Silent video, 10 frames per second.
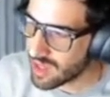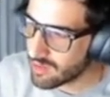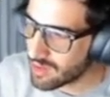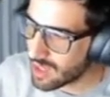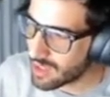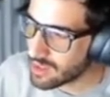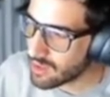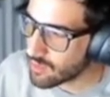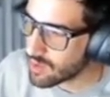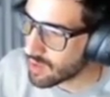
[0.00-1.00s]
and here
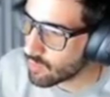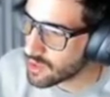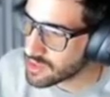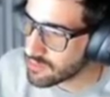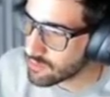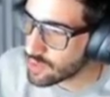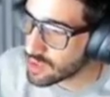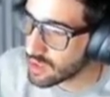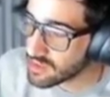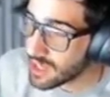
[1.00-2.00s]
we are at
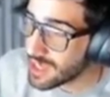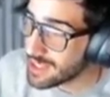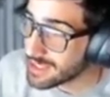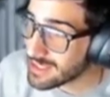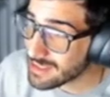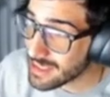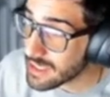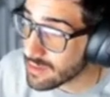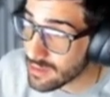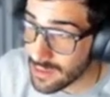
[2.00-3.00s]
$140. This
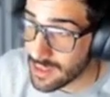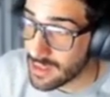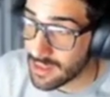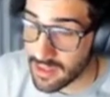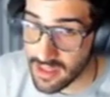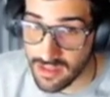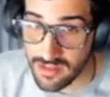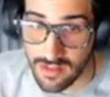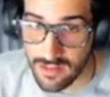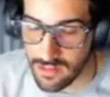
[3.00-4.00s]
leader
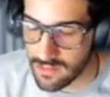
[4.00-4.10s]
is